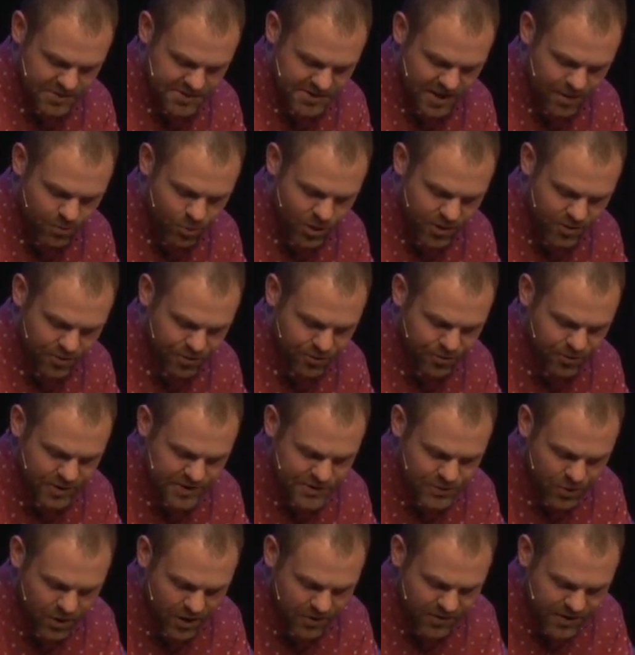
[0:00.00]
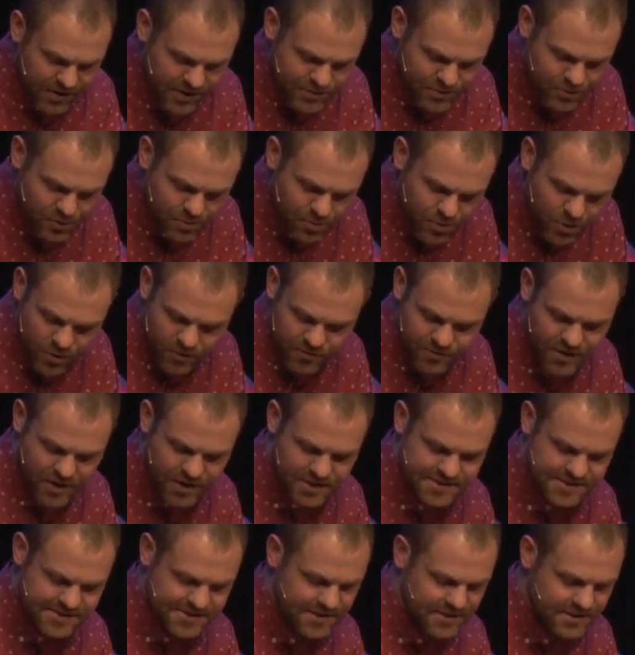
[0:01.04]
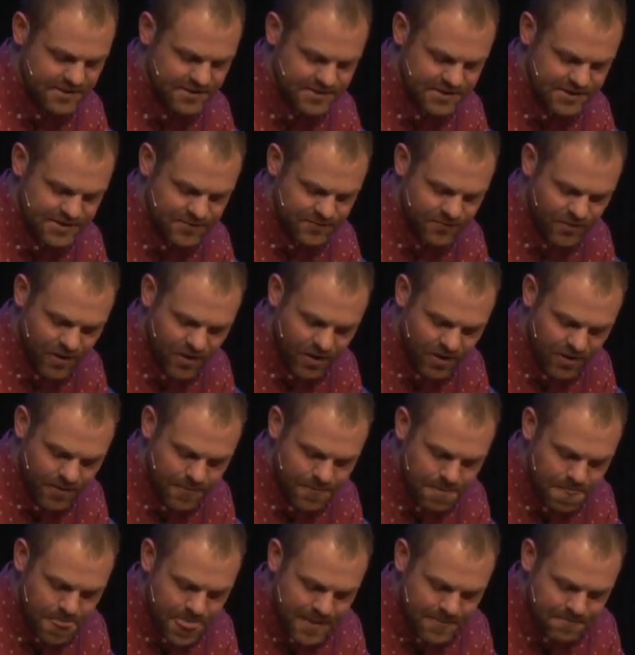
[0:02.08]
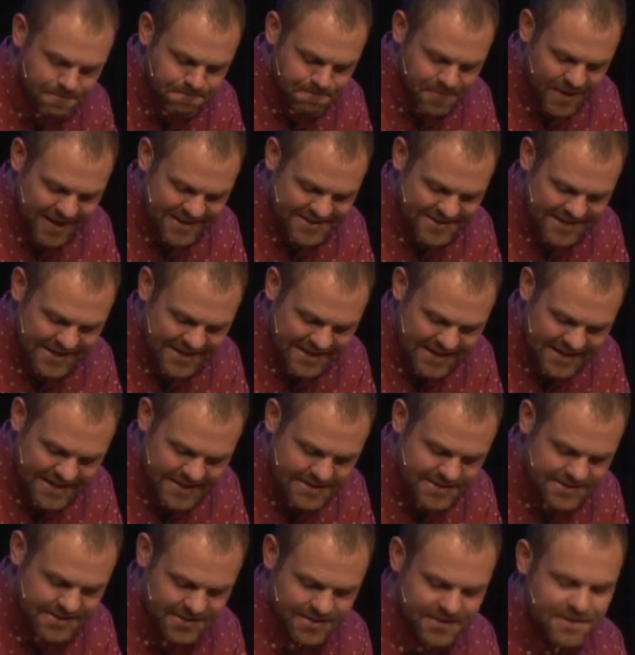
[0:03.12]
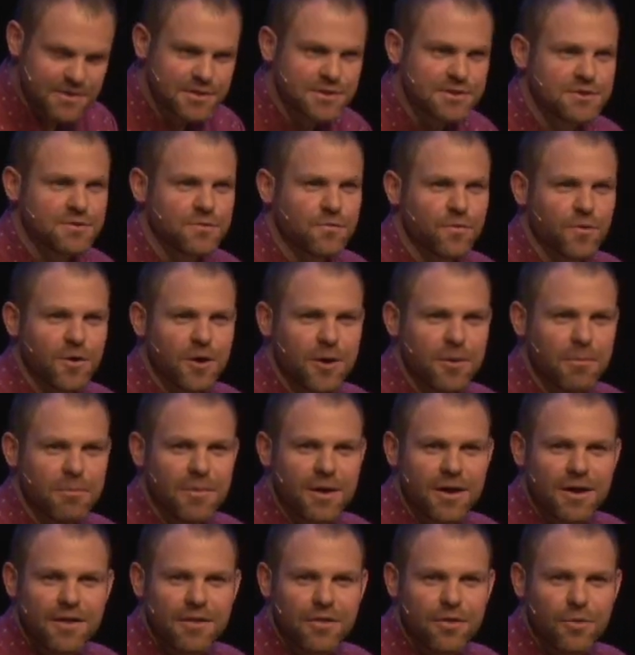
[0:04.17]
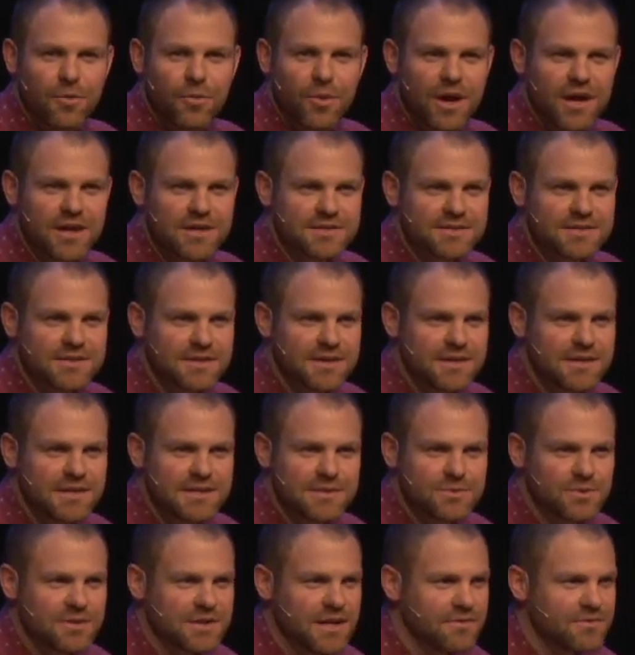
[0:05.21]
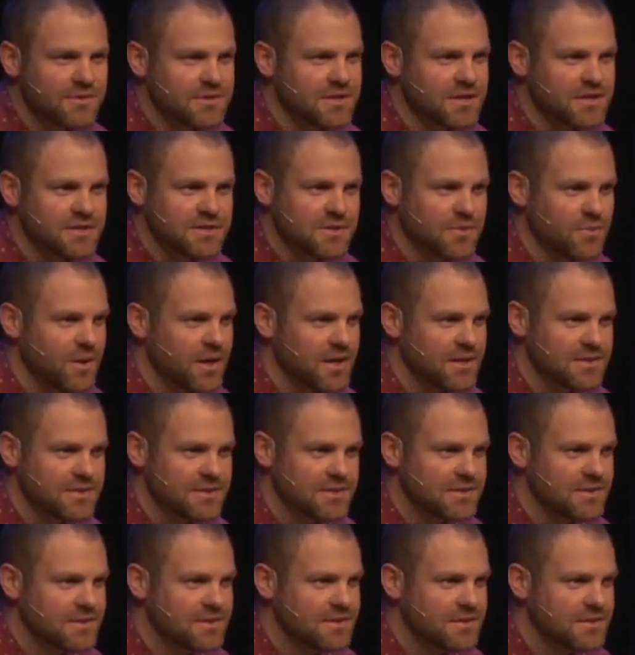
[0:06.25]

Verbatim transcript: Psalm 103 12. He has removed our sins as far as the east is from the west. The east will never touch the west.